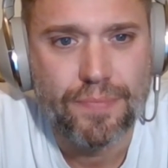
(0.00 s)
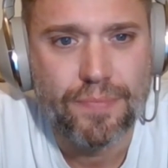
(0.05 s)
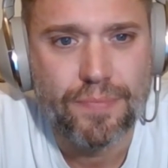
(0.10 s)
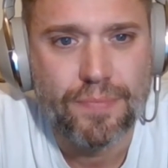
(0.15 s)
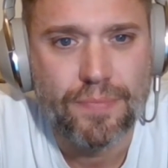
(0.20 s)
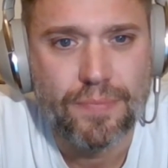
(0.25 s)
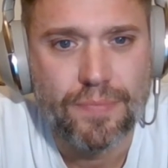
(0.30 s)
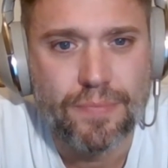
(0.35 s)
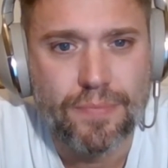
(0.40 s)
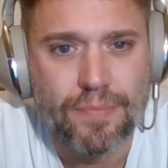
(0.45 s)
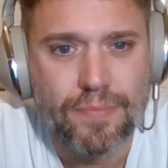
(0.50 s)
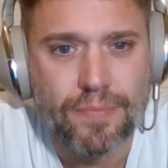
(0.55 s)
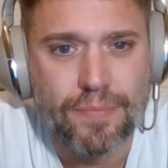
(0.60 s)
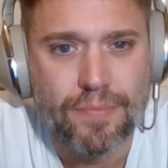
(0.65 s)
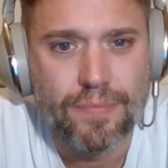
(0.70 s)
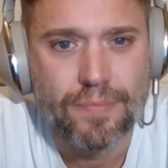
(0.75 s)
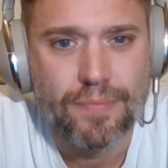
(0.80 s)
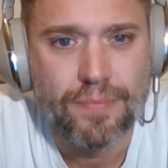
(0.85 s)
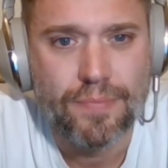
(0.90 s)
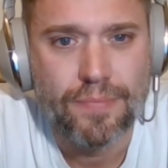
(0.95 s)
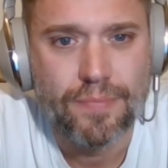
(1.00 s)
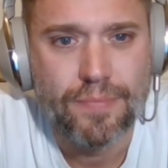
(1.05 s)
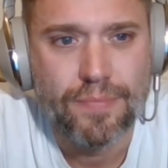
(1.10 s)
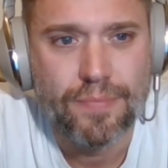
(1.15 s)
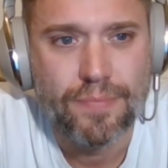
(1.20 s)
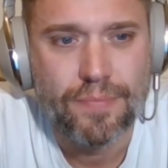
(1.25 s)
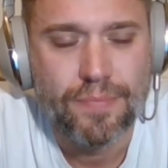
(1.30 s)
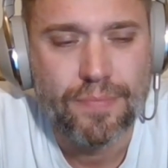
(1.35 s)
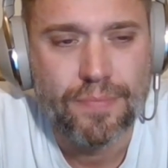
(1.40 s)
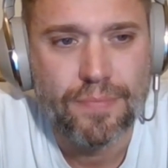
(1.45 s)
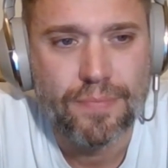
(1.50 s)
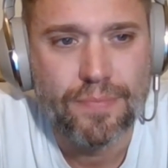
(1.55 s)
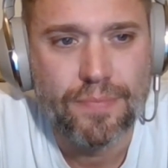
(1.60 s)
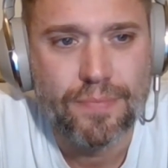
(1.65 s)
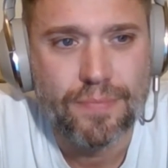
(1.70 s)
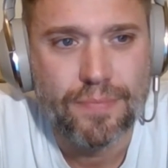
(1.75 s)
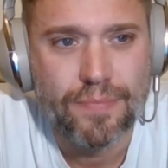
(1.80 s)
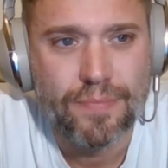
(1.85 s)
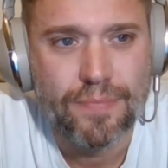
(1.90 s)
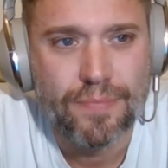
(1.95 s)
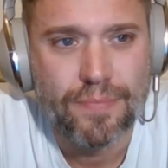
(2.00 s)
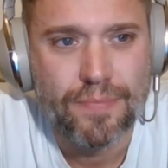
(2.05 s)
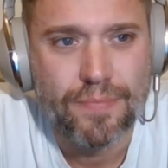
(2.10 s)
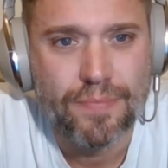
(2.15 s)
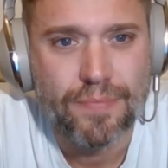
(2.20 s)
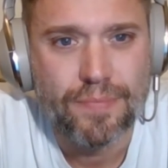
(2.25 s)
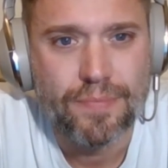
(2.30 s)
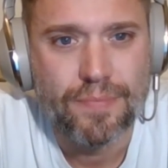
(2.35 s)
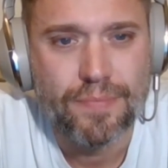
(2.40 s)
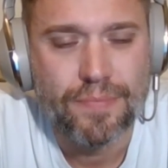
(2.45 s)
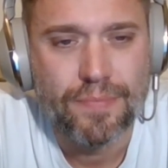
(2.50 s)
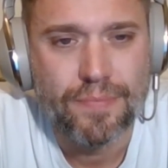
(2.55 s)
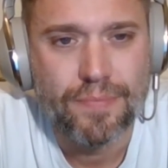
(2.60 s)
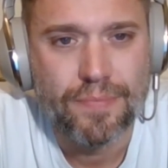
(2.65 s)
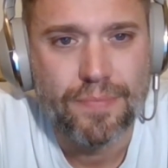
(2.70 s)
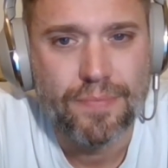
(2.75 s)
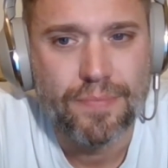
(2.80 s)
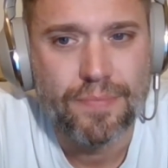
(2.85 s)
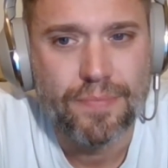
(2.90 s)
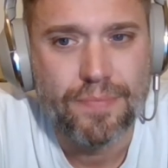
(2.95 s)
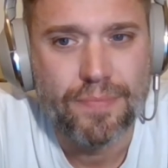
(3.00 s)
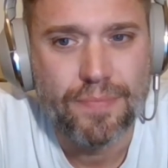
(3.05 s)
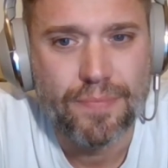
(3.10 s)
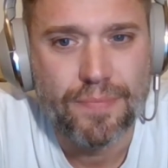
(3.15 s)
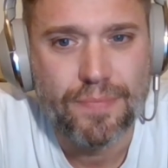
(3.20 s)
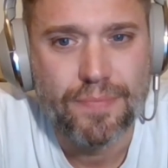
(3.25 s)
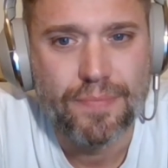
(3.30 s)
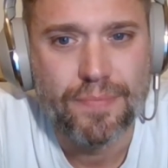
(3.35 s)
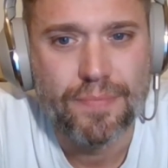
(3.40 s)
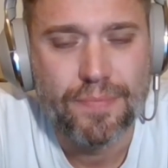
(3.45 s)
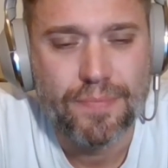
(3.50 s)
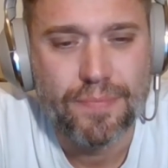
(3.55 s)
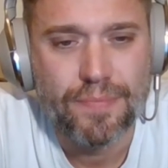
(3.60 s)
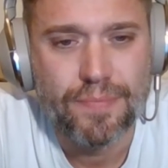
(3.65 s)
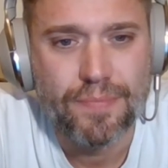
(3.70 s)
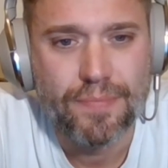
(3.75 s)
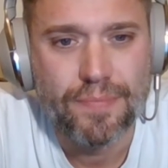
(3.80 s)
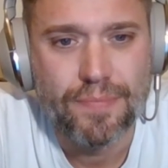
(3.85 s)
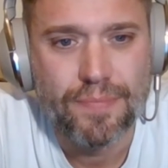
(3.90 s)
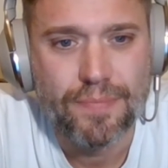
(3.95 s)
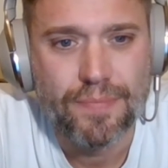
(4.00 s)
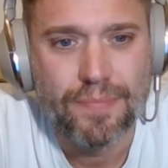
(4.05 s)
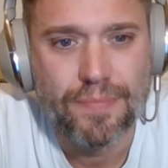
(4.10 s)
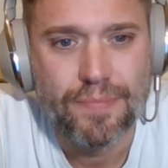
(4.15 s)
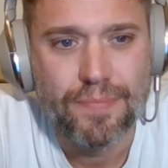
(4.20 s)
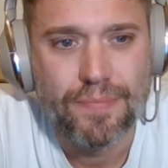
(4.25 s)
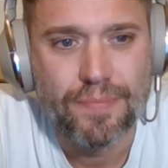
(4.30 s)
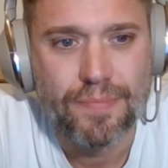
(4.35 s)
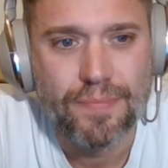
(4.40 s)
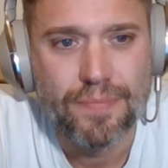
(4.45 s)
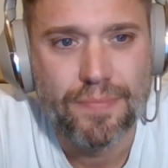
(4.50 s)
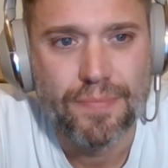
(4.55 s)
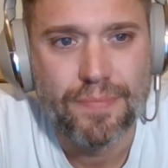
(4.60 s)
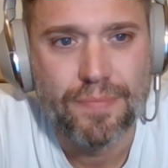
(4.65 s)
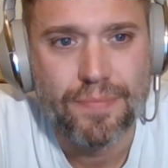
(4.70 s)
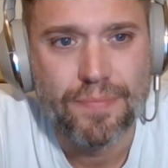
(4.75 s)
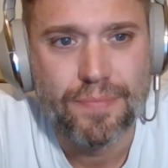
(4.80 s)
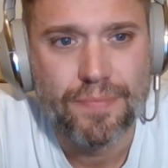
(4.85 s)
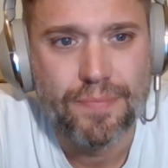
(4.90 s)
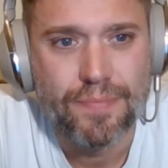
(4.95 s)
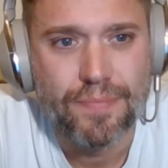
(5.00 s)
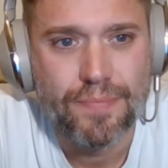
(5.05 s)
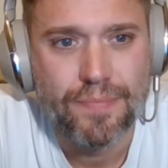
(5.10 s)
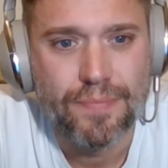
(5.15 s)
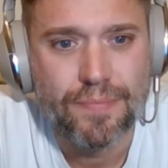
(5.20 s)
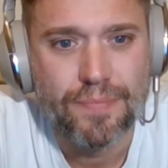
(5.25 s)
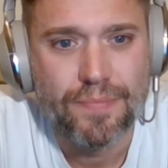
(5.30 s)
This person isn't speaking.